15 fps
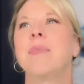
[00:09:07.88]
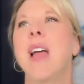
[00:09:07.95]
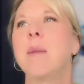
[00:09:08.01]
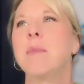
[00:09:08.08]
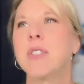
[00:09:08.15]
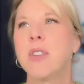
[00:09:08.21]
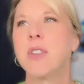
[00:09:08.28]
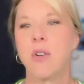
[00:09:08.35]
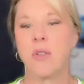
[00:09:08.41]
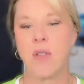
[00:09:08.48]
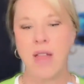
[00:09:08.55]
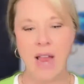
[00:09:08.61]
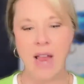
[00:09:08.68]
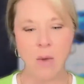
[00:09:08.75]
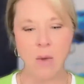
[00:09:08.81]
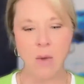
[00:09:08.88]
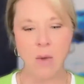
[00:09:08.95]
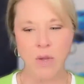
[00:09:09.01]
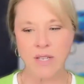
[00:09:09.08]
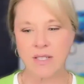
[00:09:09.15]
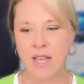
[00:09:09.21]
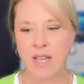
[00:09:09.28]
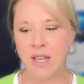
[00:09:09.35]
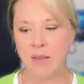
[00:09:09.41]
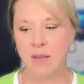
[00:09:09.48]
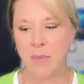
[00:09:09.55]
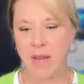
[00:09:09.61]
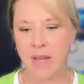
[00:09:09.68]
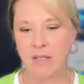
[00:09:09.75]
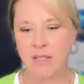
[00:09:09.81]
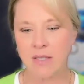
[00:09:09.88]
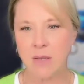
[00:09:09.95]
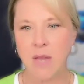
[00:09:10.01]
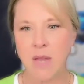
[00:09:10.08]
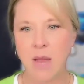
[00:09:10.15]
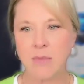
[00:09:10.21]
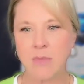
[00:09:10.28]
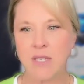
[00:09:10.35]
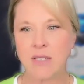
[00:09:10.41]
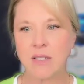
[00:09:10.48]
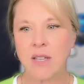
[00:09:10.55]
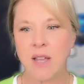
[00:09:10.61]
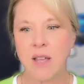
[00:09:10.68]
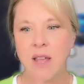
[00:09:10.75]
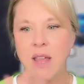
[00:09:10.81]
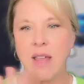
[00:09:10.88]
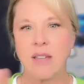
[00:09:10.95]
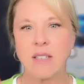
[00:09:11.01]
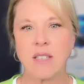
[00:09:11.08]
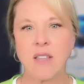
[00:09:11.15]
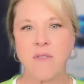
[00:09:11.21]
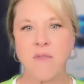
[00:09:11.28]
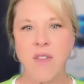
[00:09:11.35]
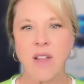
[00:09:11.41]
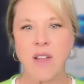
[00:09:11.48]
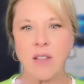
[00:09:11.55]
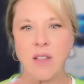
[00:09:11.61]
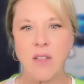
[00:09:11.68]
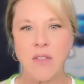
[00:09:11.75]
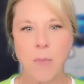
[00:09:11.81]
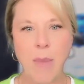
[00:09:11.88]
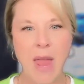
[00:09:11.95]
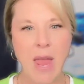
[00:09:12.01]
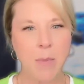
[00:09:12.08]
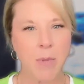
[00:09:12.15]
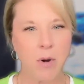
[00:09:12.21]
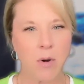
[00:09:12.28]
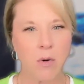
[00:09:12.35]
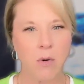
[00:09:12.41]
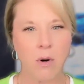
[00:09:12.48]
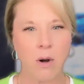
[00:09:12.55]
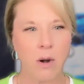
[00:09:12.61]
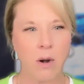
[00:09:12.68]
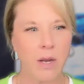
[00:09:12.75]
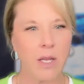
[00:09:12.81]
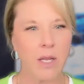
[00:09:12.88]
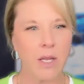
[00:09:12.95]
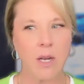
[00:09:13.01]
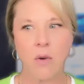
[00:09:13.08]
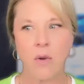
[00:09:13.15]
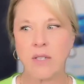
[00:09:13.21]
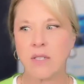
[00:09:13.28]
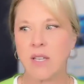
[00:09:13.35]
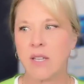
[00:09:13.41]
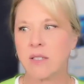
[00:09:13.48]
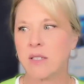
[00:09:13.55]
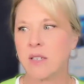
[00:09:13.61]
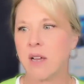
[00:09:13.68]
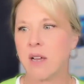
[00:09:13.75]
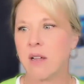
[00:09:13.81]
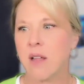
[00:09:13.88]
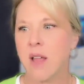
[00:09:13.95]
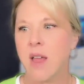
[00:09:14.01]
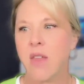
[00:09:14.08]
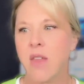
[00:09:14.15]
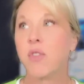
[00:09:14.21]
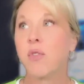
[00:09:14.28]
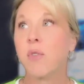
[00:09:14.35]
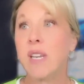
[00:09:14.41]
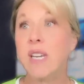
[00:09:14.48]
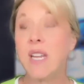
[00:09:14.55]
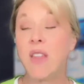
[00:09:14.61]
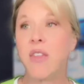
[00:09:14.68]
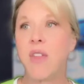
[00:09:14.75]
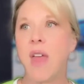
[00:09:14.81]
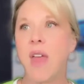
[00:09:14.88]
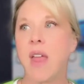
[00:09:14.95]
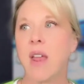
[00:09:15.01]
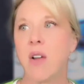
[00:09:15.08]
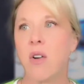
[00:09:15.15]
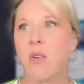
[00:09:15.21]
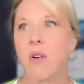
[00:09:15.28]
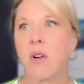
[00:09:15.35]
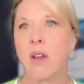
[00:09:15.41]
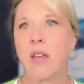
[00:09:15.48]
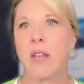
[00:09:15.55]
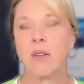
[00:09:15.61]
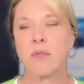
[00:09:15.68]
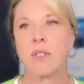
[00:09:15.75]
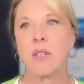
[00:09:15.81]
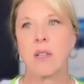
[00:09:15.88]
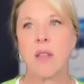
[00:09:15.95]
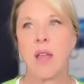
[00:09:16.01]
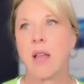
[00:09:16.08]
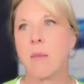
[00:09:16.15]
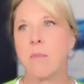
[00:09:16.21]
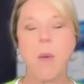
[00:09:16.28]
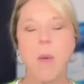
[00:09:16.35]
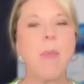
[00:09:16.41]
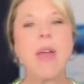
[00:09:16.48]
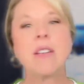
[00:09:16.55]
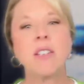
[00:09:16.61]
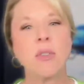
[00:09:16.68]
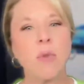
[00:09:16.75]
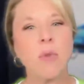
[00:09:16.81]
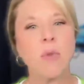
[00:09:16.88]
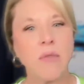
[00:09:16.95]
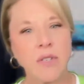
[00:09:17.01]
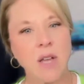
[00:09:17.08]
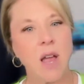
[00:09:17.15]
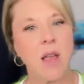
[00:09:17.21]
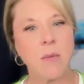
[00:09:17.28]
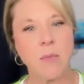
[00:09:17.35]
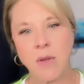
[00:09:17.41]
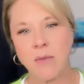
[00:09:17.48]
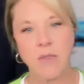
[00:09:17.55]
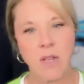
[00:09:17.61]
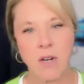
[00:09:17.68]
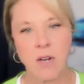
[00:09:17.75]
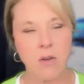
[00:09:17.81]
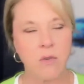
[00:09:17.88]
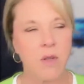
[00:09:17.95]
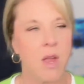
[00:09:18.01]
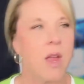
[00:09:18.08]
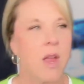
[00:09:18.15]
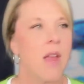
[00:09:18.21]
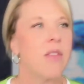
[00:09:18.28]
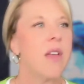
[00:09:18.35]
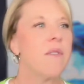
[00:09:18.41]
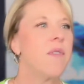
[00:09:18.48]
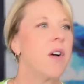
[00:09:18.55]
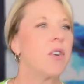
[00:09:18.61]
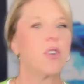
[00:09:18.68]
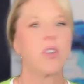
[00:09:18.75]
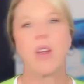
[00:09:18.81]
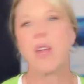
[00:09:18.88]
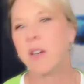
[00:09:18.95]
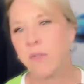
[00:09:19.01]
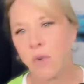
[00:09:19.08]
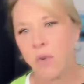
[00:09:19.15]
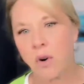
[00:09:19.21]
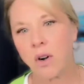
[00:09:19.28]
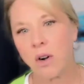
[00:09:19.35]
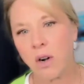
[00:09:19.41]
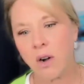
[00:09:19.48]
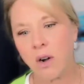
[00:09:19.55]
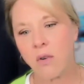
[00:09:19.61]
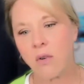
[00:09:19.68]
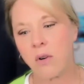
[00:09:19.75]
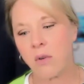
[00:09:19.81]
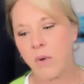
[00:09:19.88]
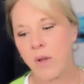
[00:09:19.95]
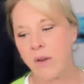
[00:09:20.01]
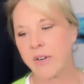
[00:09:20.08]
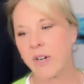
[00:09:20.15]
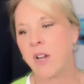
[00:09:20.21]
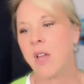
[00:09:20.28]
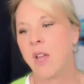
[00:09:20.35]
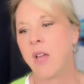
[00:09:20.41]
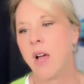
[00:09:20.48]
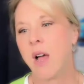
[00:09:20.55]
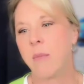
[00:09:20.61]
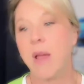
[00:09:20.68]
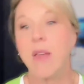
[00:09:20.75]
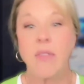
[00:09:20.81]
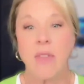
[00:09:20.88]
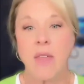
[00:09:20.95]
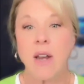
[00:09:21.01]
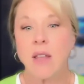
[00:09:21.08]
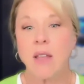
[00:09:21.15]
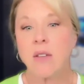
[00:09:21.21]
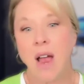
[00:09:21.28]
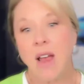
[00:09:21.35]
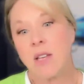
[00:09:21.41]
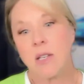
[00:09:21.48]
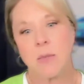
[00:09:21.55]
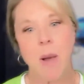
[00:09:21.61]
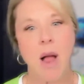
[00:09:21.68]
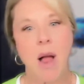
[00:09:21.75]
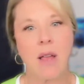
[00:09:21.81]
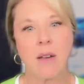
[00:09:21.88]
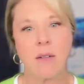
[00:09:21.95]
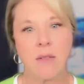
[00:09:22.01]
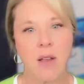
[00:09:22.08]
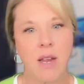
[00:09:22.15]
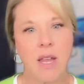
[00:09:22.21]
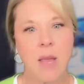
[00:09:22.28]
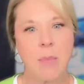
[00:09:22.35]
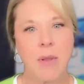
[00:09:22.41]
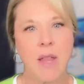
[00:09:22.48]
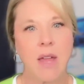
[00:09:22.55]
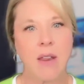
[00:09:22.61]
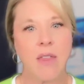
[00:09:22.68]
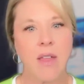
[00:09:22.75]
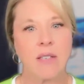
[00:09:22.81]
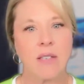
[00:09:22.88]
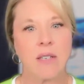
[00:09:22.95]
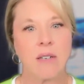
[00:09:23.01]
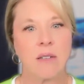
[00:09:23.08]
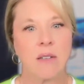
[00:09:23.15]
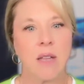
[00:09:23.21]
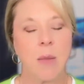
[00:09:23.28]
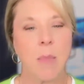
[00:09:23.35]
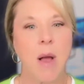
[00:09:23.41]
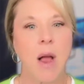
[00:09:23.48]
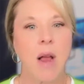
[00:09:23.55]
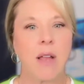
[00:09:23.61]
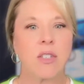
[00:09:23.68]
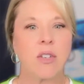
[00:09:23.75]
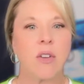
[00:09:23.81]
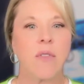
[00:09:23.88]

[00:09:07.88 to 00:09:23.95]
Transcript: Yeah, I'm so like I want to see it because sometimes it's the feel of the paper, or it's a 3D thing, or like a memento of a time that that felt creative, or whatever. And then I use Pocket. I keep a lot of things in Pocket. So